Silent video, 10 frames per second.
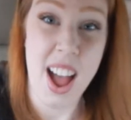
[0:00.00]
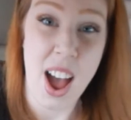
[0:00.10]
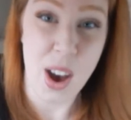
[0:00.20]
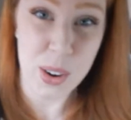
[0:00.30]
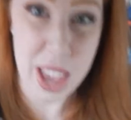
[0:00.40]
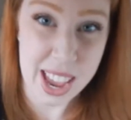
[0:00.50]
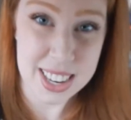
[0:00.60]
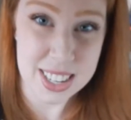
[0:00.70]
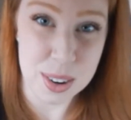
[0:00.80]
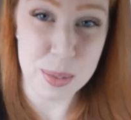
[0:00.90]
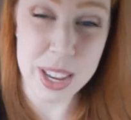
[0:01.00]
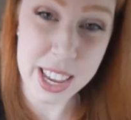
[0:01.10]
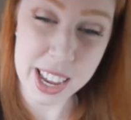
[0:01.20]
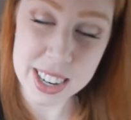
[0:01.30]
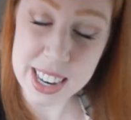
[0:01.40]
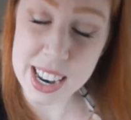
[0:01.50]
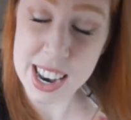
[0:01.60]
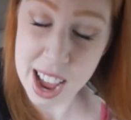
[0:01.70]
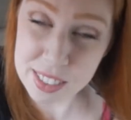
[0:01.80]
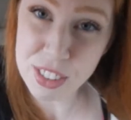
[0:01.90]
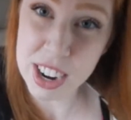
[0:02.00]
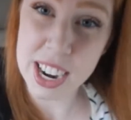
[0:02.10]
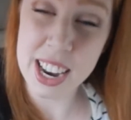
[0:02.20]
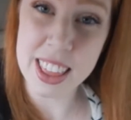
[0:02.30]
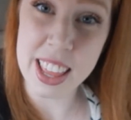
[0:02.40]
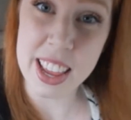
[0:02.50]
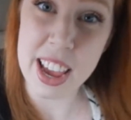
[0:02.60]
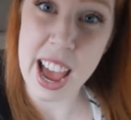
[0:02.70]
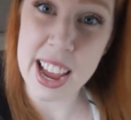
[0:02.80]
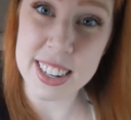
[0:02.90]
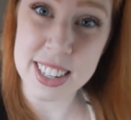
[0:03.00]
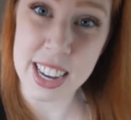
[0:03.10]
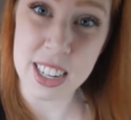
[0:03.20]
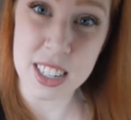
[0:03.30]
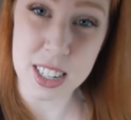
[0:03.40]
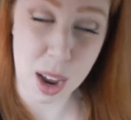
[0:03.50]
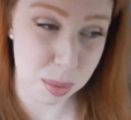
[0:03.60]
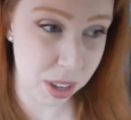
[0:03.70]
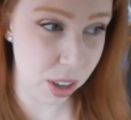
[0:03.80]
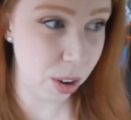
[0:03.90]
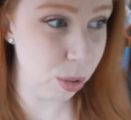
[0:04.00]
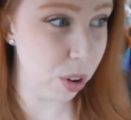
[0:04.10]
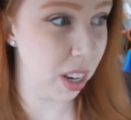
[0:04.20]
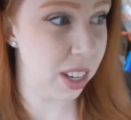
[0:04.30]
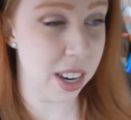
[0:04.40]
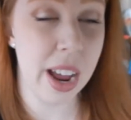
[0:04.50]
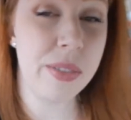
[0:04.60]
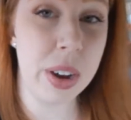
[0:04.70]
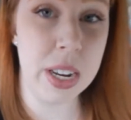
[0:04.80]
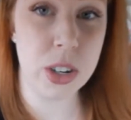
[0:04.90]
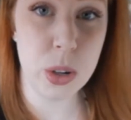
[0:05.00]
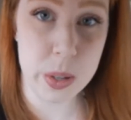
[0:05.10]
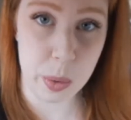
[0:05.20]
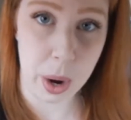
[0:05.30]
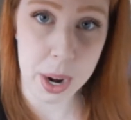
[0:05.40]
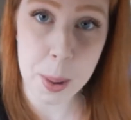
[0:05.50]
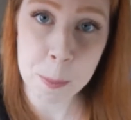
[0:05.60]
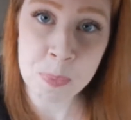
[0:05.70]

Okay, so we did not find anything at DSW. Rick did not find his shoes he wanted.